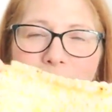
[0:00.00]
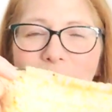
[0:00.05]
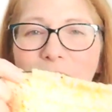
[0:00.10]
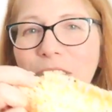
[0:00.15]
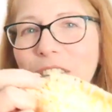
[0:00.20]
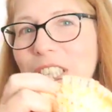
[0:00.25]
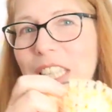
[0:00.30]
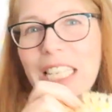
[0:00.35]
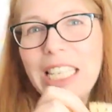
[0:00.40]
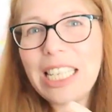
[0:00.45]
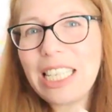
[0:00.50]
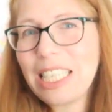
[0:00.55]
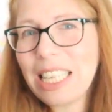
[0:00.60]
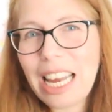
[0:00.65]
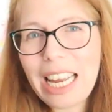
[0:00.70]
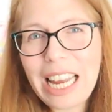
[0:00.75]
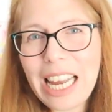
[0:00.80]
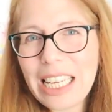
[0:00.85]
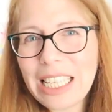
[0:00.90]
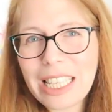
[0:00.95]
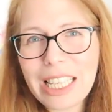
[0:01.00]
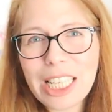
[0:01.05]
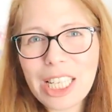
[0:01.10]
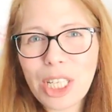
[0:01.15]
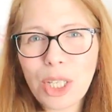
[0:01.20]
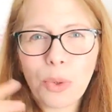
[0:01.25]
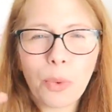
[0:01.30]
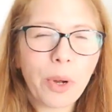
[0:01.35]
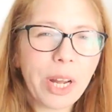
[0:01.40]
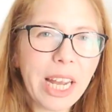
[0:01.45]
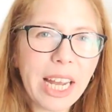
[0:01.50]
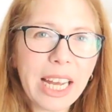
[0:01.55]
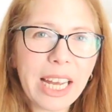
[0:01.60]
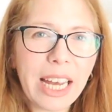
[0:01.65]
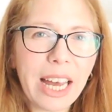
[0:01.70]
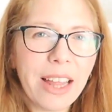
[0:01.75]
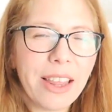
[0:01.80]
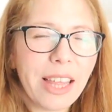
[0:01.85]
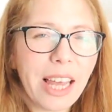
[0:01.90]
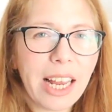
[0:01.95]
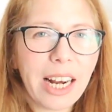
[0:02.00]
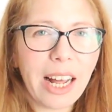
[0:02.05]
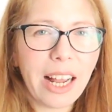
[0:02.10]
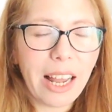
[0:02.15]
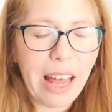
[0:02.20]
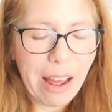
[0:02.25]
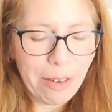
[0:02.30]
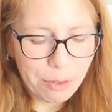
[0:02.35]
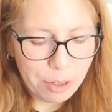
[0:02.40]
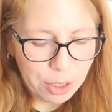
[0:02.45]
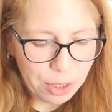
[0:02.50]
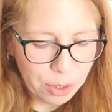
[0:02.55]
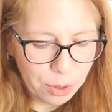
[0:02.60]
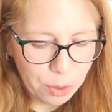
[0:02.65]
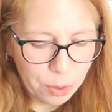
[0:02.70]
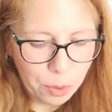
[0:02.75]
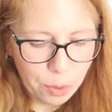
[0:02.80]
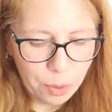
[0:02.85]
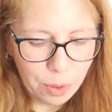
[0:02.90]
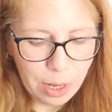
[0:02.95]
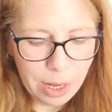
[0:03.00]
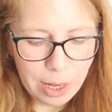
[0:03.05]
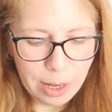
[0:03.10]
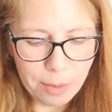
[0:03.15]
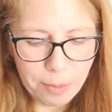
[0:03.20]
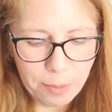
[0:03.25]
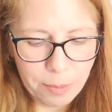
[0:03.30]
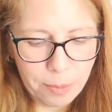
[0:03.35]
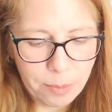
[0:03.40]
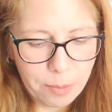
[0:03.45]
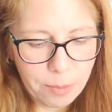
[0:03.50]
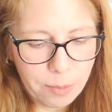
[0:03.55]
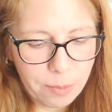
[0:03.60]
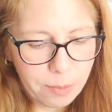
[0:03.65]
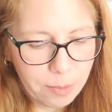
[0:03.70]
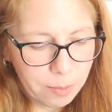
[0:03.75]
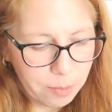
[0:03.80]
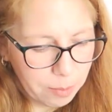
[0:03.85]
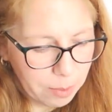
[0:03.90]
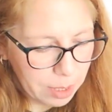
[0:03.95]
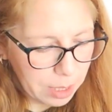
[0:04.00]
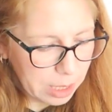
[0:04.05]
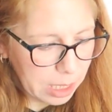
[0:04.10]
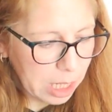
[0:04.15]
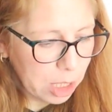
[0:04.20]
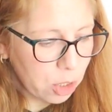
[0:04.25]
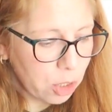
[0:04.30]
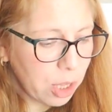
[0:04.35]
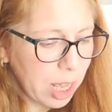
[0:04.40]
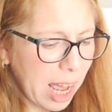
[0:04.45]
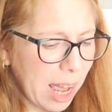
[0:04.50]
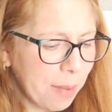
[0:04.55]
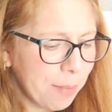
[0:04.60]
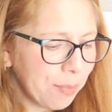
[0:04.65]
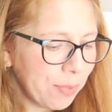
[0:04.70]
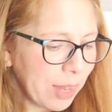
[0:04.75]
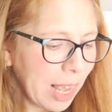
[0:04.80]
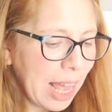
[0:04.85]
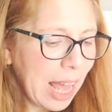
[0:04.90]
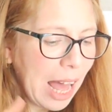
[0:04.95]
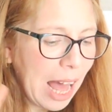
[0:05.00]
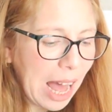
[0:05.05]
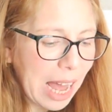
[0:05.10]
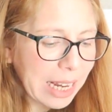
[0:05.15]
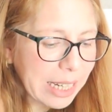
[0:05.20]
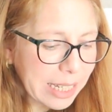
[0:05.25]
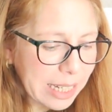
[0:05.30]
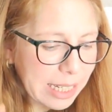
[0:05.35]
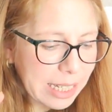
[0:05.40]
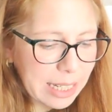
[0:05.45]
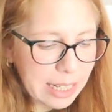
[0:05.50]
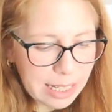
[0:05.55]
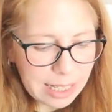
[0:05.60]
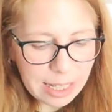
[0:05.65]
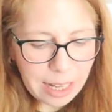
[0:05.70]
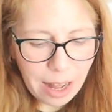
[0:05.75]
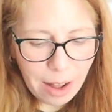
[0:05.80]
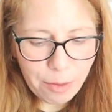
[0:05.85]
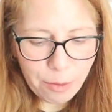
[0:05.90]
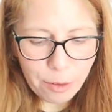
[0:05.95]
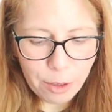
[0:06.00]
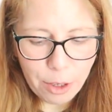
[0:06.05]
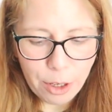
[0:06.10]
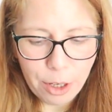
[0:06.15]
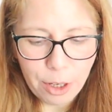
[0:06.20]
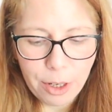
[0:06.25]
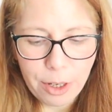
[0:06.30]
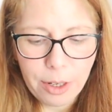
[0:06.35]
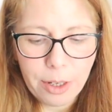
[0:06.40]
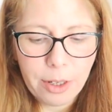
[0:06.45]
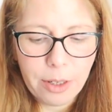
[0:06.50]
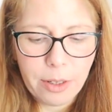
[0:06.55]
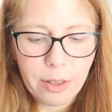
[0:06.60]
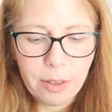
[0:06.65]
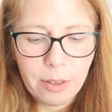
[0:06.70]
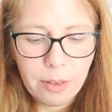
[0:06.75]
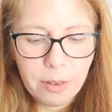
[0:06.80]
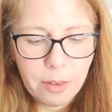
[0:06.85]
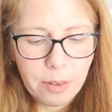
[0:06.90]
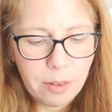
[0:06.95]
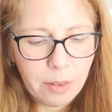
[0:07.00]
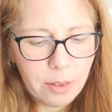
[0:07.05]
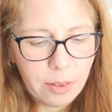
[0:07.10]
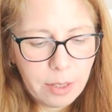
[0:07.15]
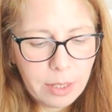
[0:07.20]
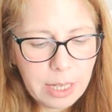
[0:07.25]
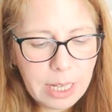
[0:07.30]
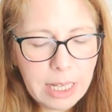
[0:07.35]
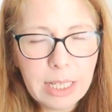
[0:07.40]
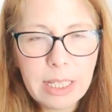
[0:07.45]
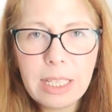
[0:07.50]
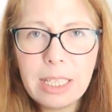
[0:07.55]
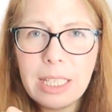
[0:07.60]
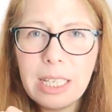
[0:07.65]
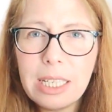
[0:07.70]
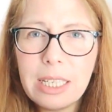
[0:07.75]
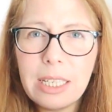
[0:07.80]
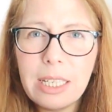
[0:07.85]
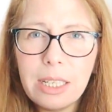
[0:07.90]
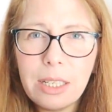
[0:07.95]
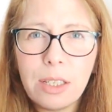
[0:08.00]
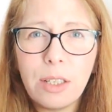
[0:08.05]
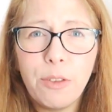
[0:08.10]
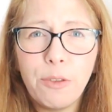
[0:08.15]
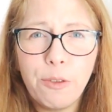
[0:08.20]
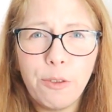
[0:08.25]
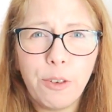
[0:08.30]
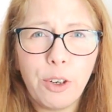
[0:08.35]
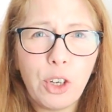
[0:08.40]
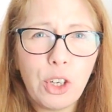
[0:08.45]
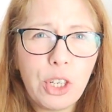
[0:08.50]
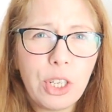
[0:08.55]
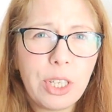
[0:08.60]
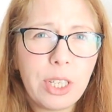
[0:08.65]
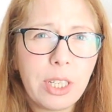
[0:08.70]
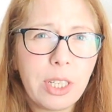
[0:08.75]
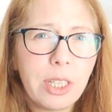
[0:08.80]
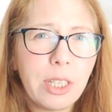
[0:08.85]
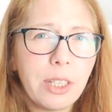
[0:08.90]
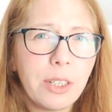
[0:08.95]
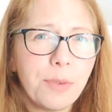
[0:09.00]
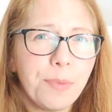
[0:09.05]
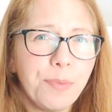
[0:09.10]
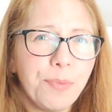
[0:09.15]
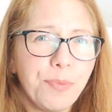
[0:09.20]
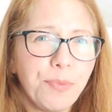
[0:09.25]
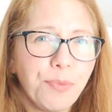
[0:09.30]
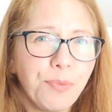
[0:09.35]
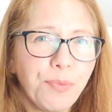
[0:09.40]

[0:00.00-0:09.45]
finish this, I guess, this week, and then I'll have to stitch them. I did discover, since this is the first